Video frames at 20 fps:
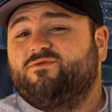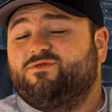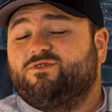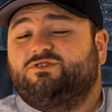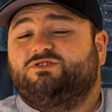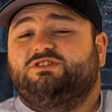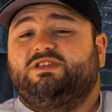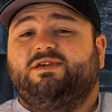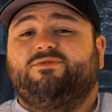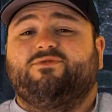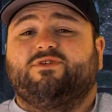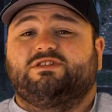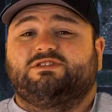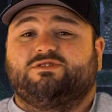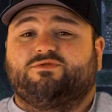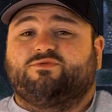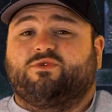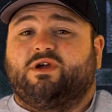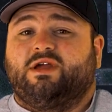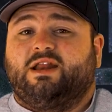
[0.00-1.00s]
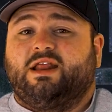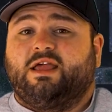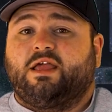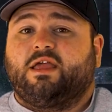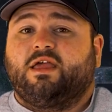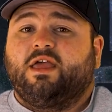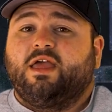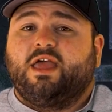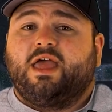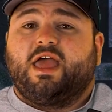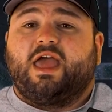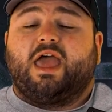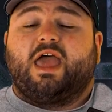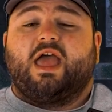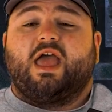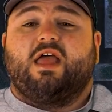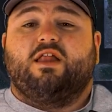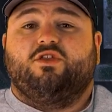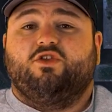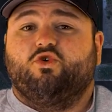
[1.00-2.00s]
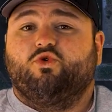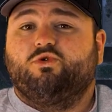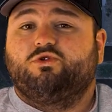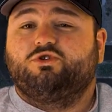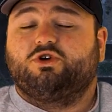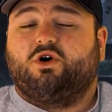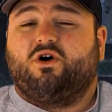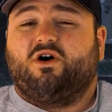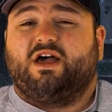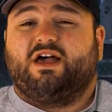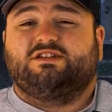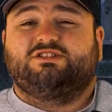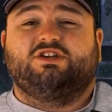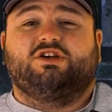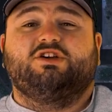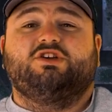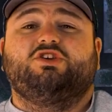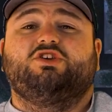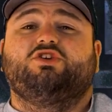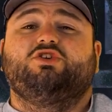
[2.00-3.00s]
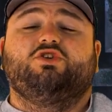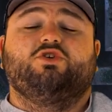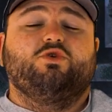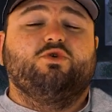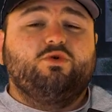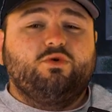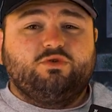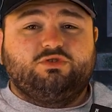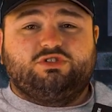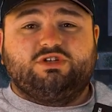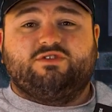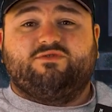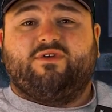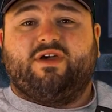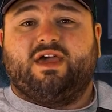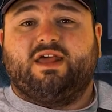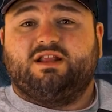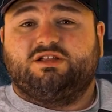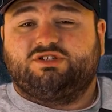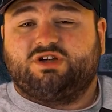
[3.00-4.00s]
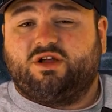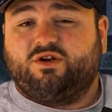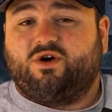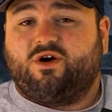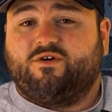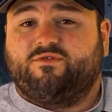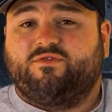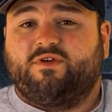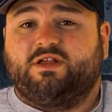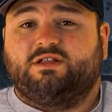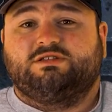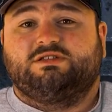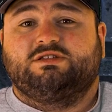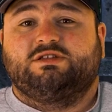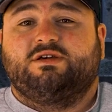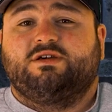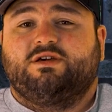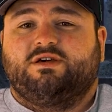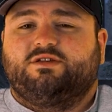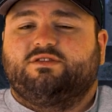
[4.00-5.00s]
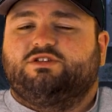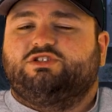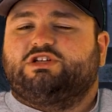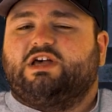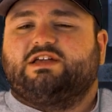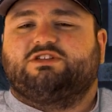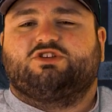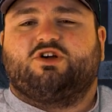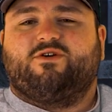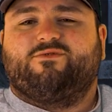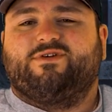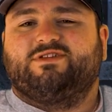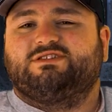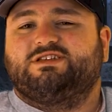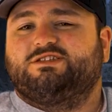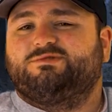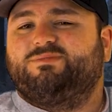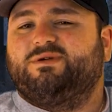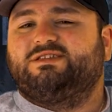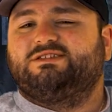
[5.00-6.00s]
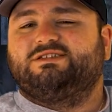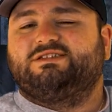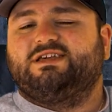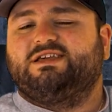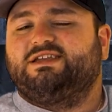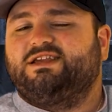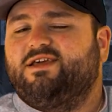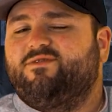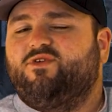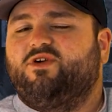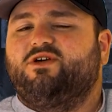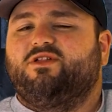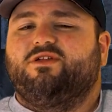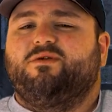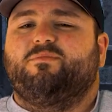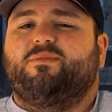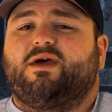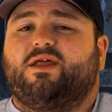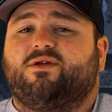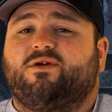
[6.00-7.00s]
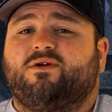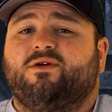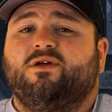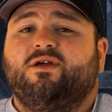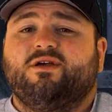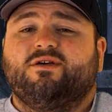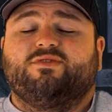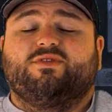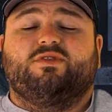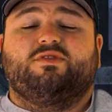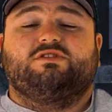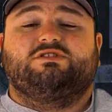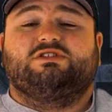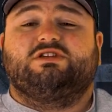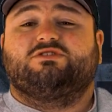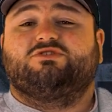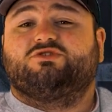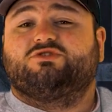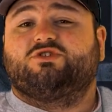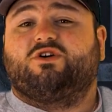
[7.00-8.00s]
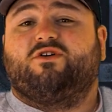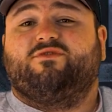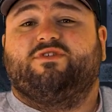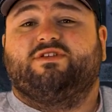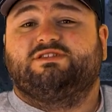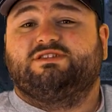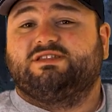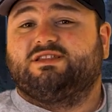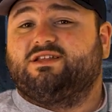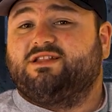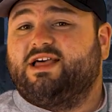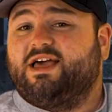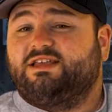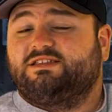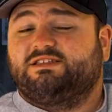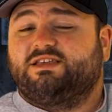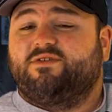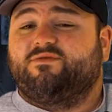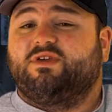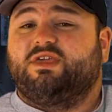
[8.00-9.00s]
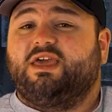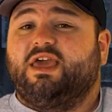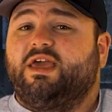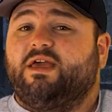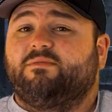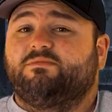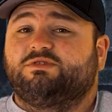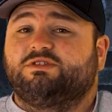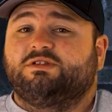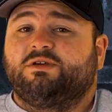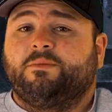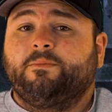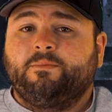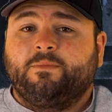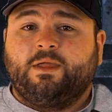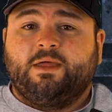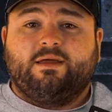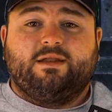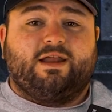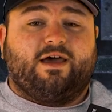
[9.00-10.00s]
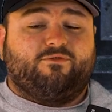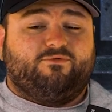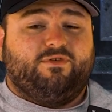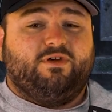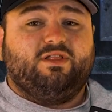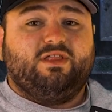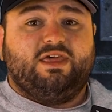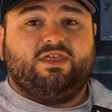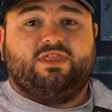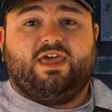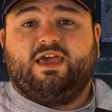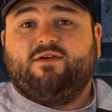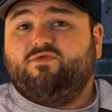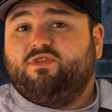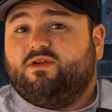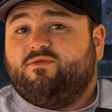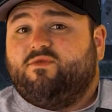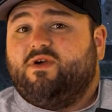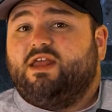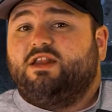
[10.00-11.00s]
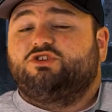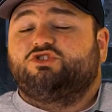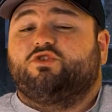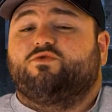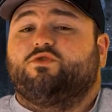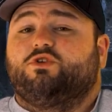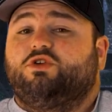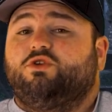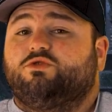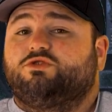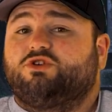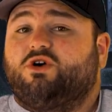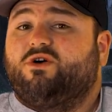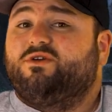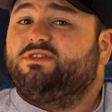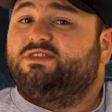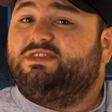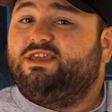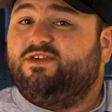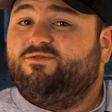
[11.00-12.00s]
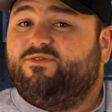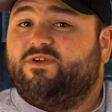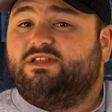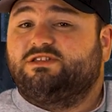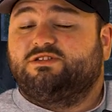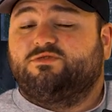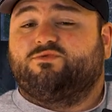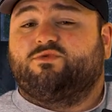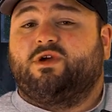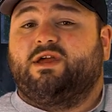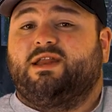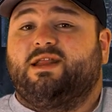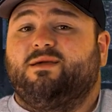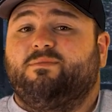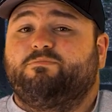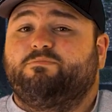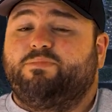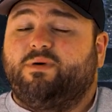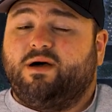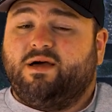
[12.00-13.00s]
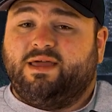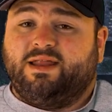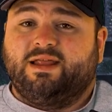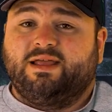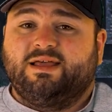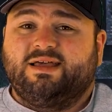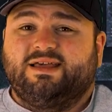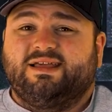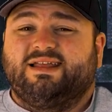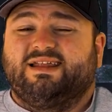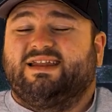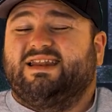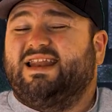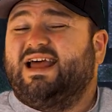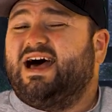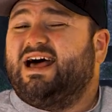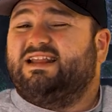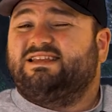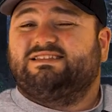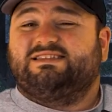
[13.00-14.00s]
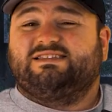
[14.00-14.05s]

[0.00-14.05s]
versus defensive rating. And Utah has a huge advantage on offense. The Jazz offense has been significantly better than the Sixers offense in the last 7 games. Now Philly, they have the advantage over Utah on defensive rating, but not as